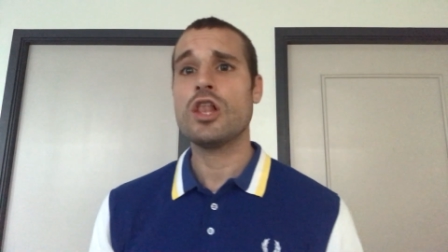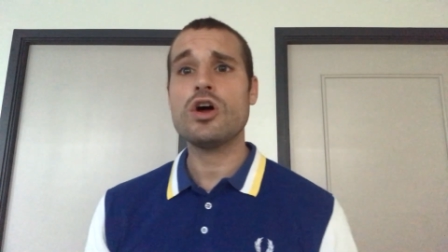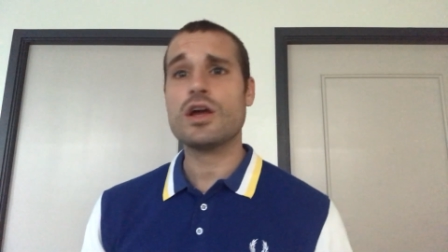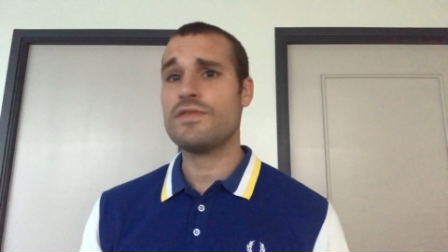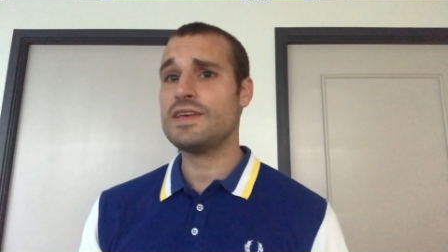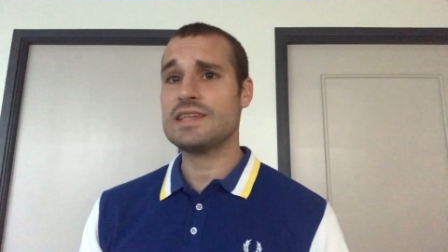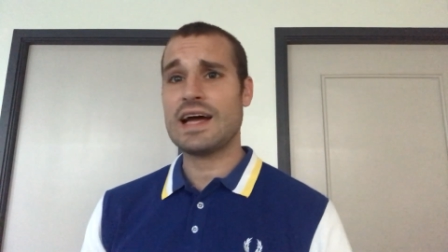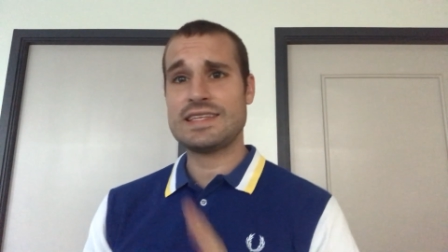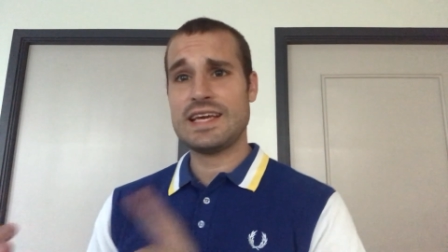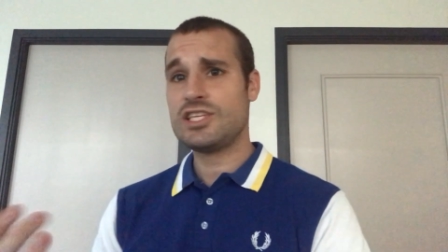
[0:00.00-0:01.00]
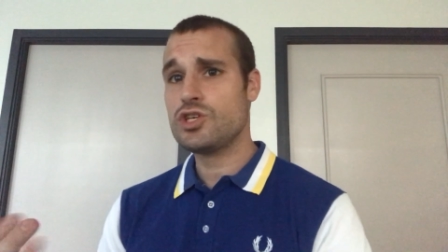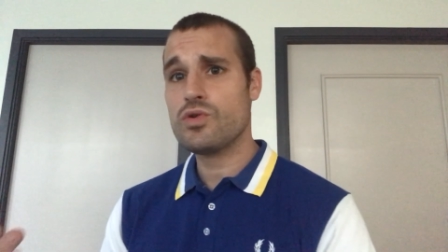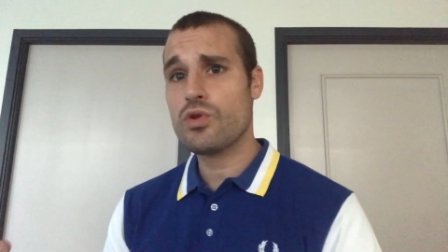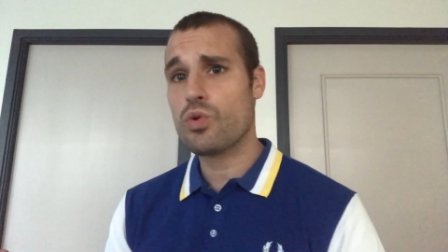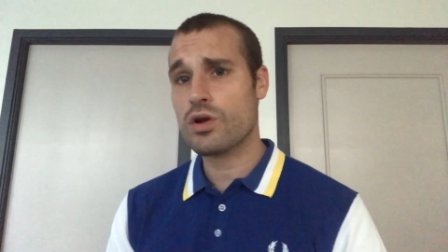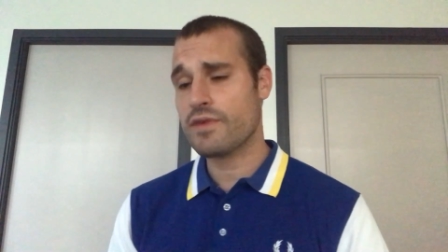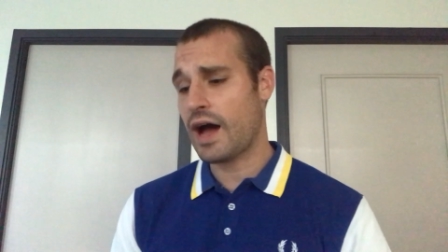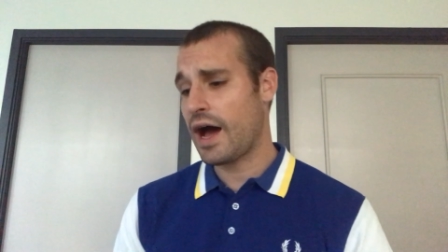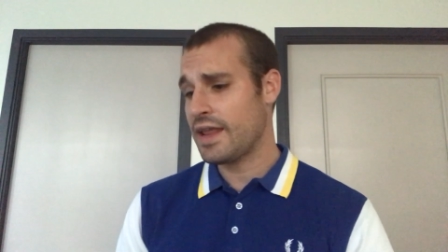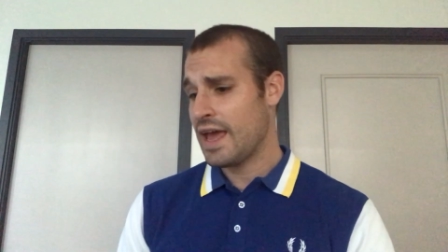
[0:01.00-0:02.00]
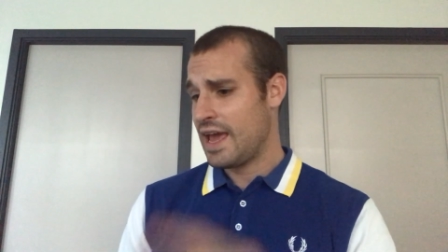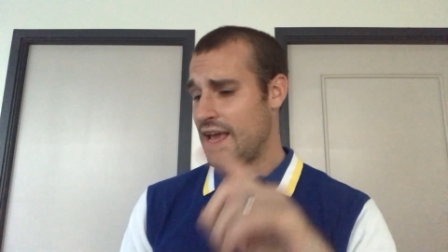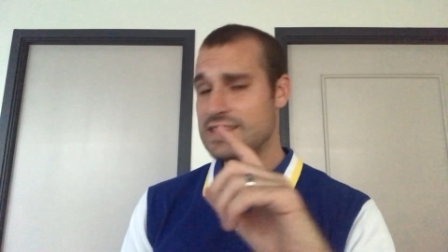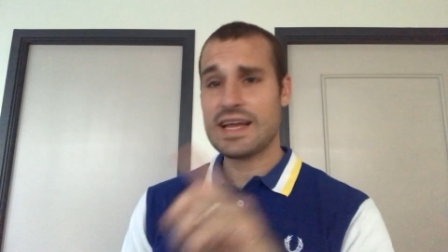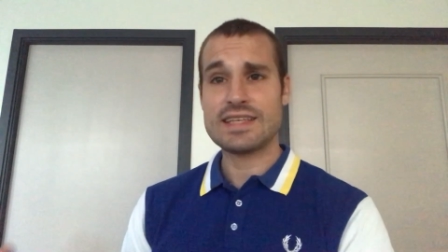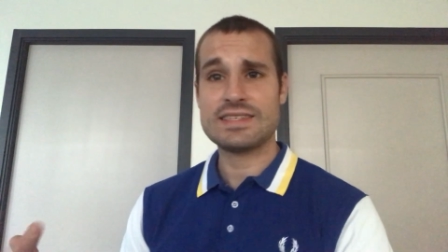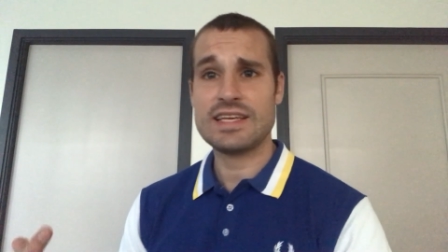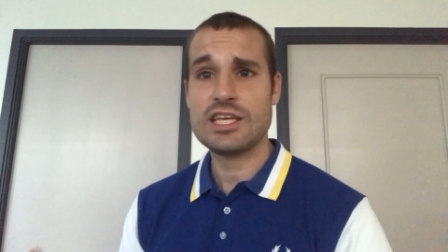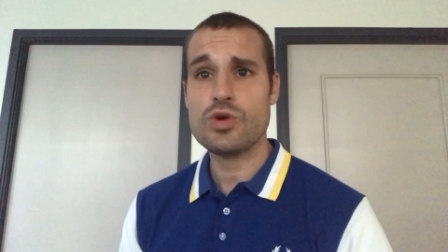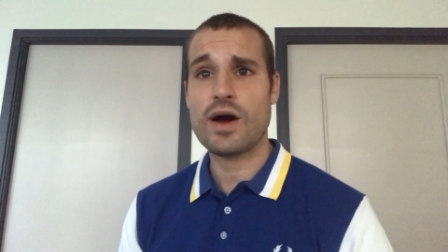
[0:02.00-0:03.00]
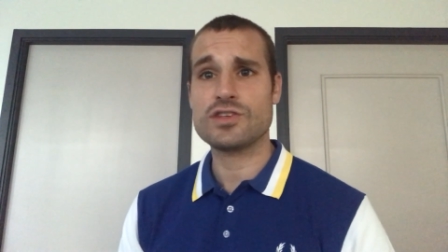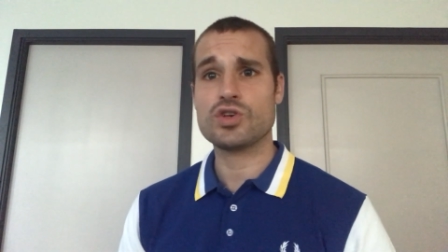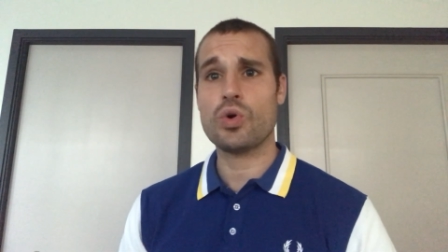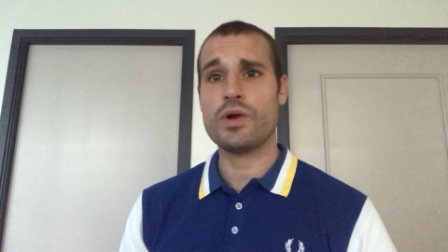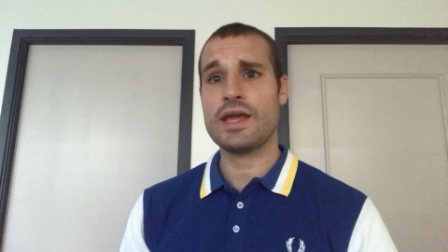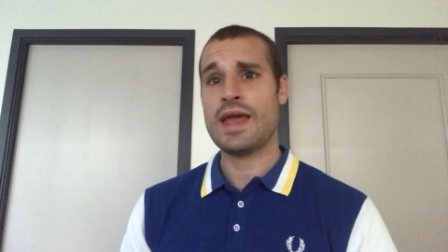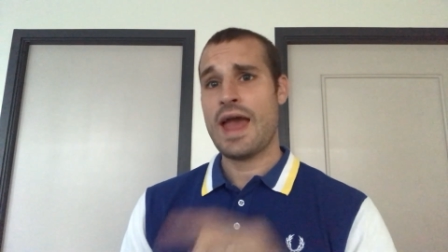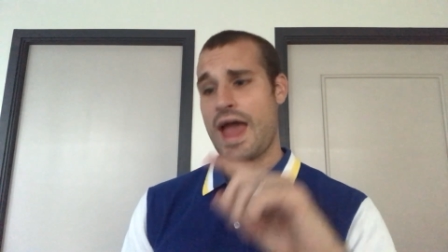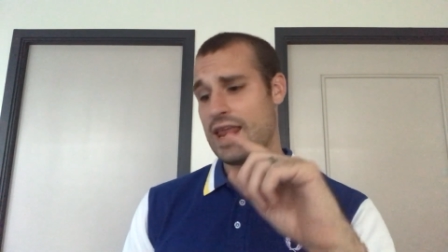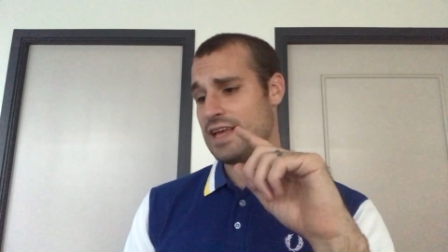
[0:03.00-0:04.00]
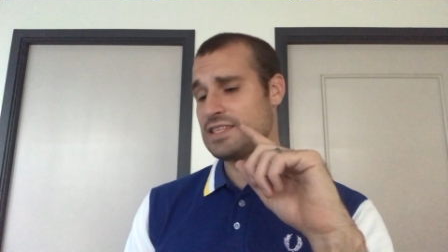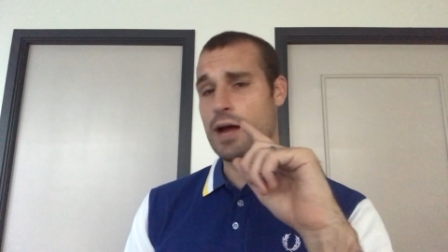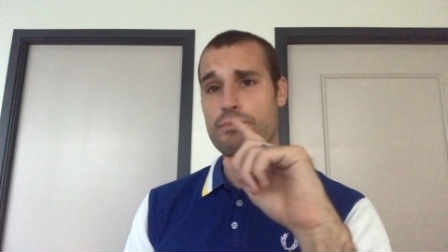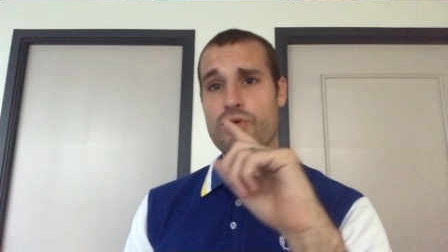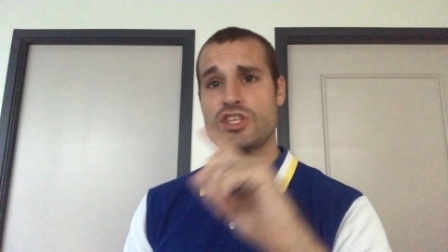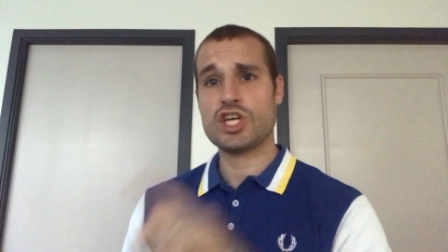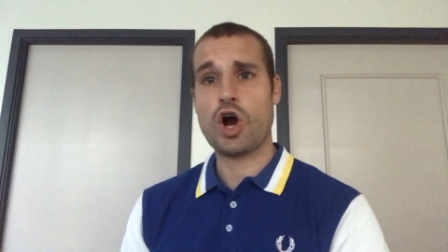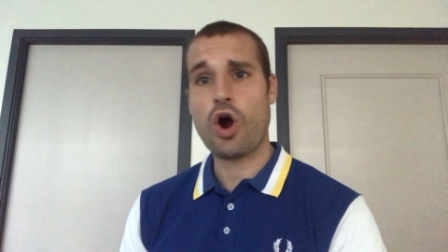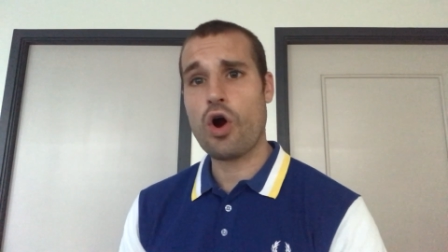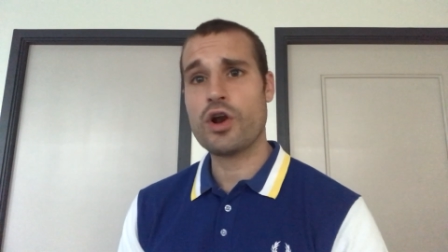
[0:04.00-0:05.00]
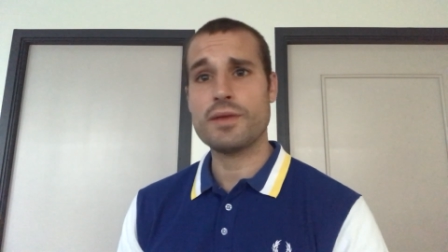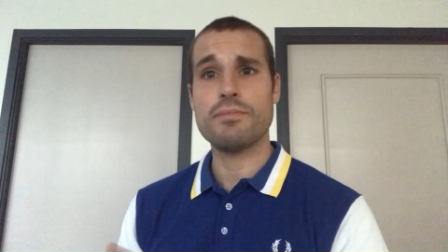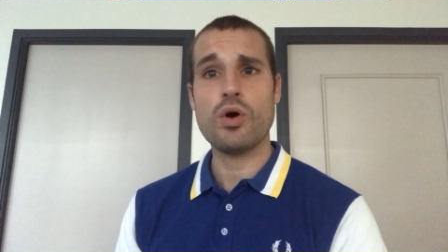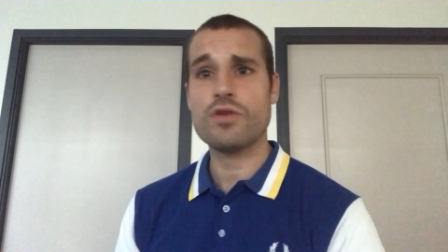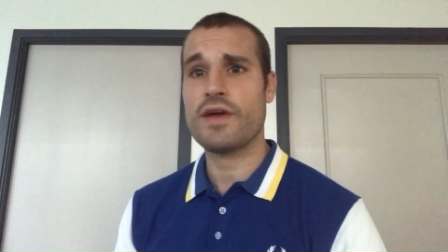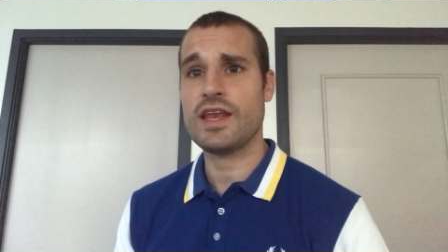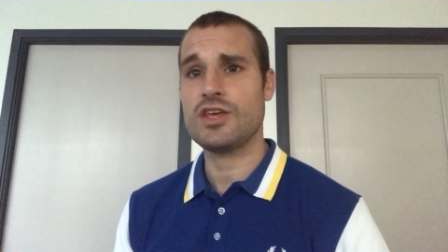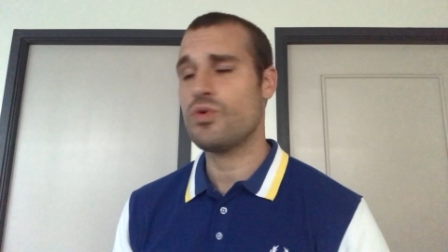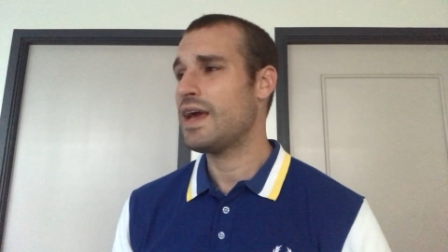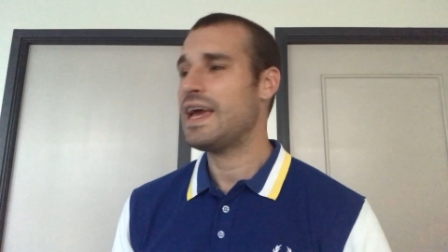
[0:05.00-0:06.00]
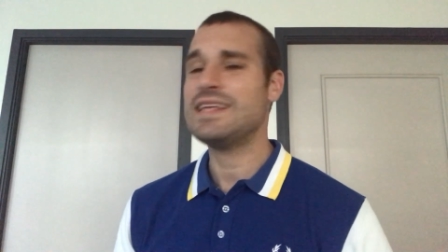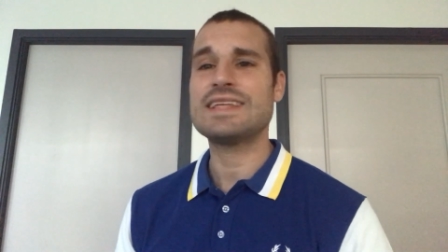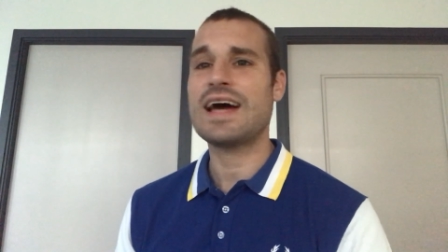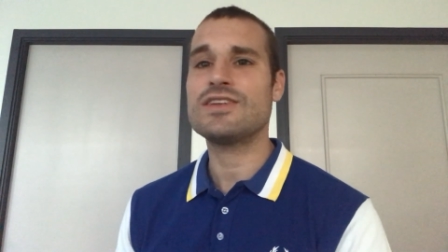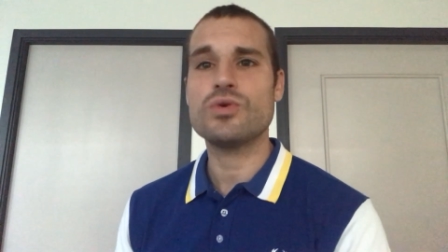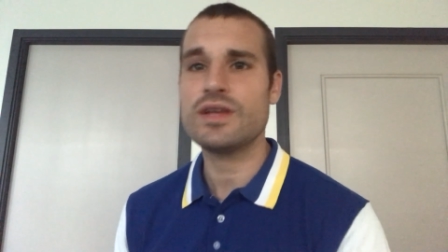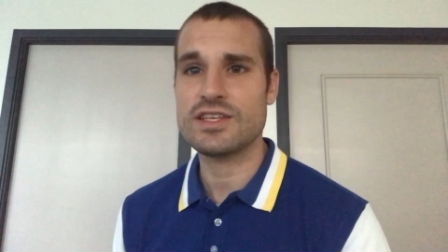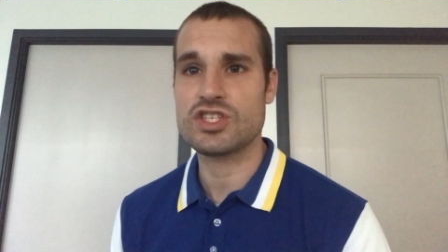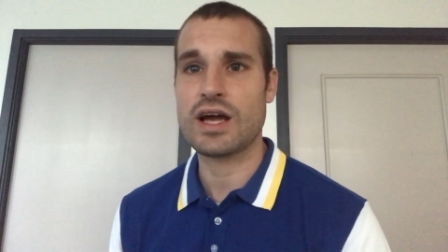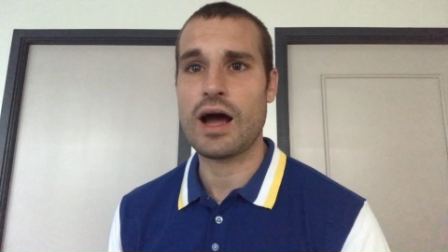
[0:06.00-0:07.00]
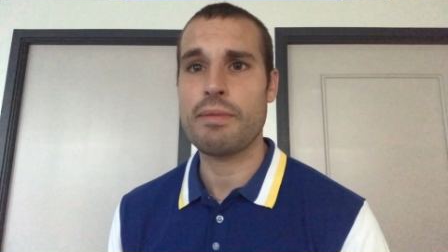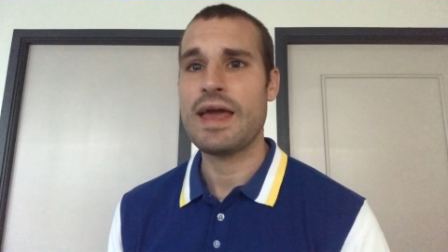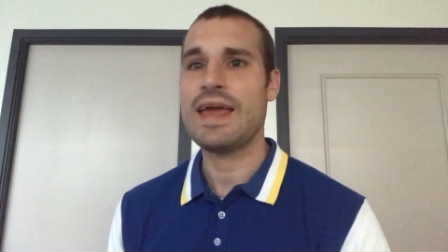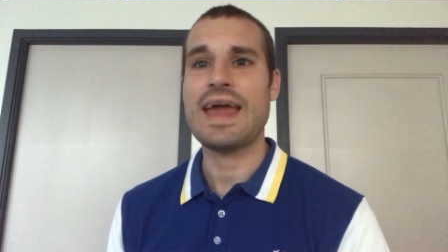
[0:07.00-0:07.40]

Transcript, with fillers: Look, if he's not teaching you the Word of God, he's not sending you out soul winning, and he's not preaching hard and motivating you, he's not doing his job.